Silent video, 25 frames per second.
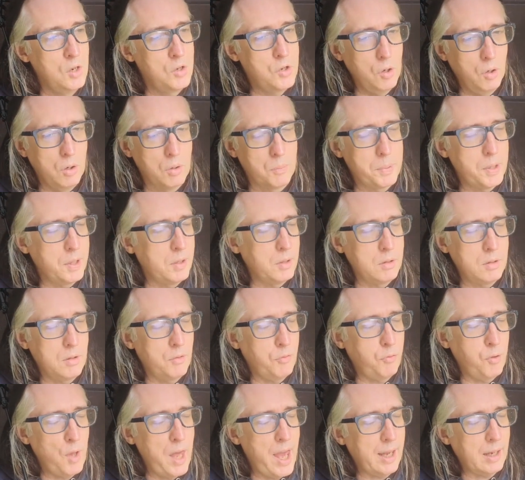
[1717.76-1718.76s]
Sure, but the
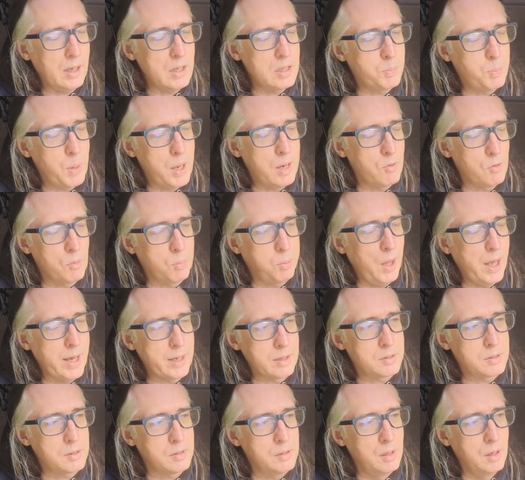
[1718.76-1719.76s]
flag has been
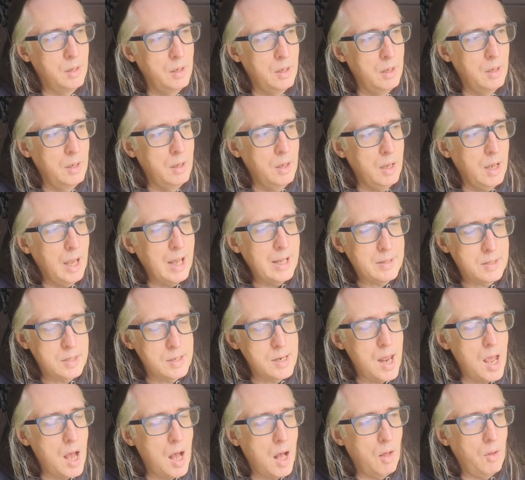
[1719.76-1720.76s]
replaced. It's
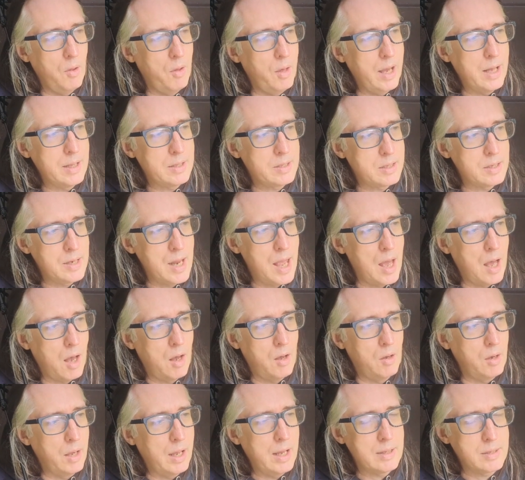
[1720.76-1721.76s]
now
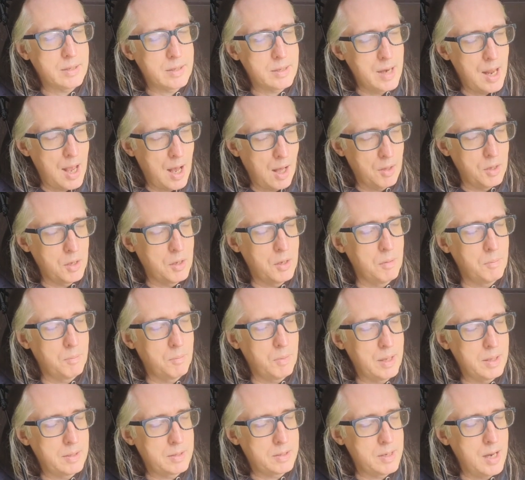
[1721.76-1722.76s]
the
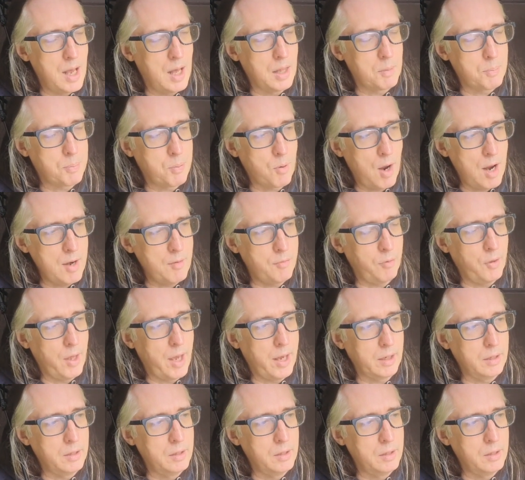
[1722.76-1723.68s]
pride flag.